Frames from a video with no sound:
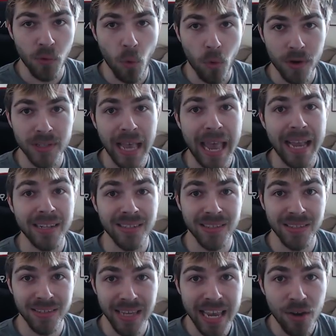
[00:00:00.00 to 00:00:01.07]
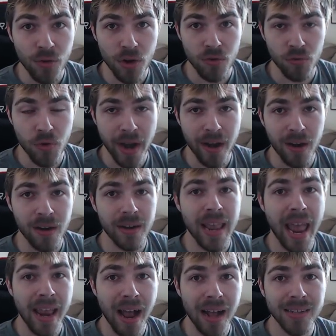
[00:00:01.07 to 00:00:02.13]
course a secret rare
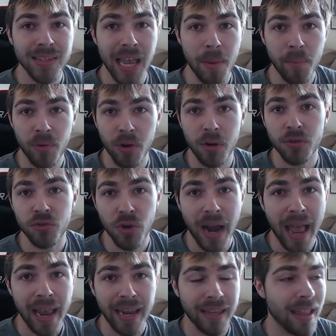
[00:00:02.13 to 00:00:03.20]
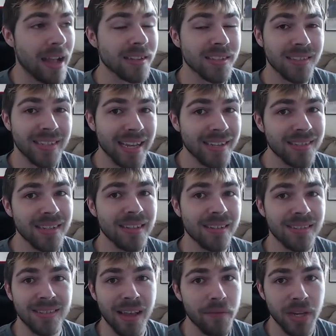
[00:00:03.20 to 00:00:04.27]
Chaos Emperor Dragon, a 60 to
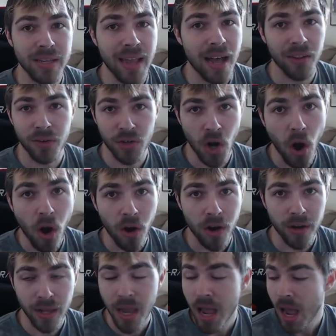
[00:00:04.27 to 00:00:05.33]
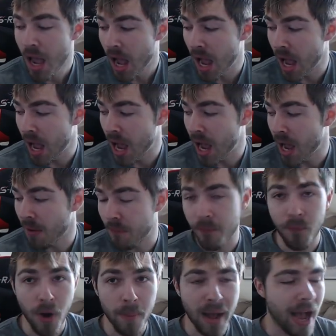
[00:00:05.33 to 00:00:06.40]
$70 card uh,
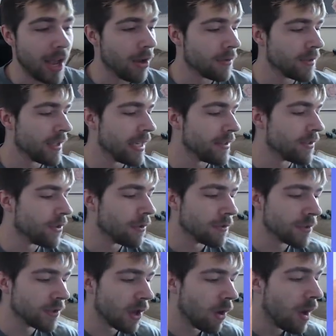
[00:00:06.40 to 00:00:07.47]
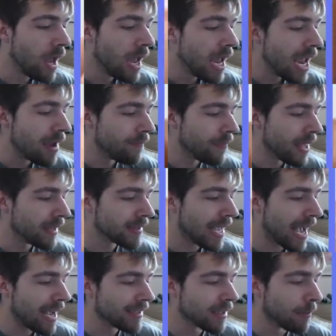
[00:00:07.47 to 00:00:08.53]
from IOC too. So if this
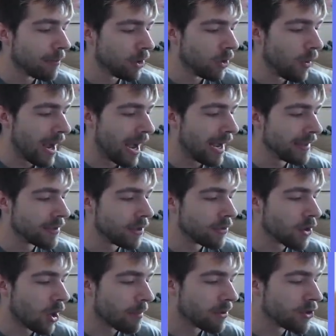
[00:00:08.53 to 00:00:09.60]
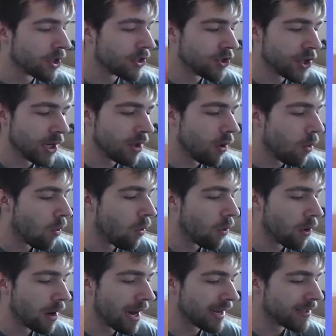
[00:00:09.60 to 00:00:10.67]
has a Blue Eyes, Dark Magician,
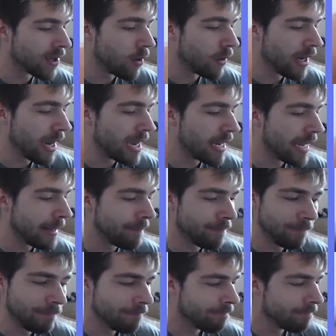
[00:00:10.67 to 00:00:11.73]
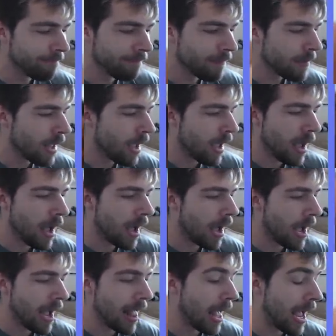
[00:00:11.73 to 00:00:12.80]
or Exodia in it,
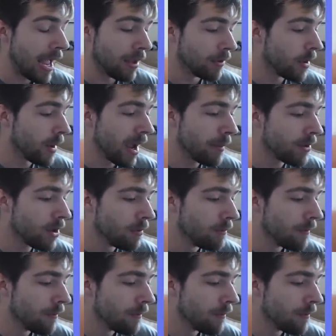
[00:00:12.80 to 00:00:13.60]
I, I don't know what I would do.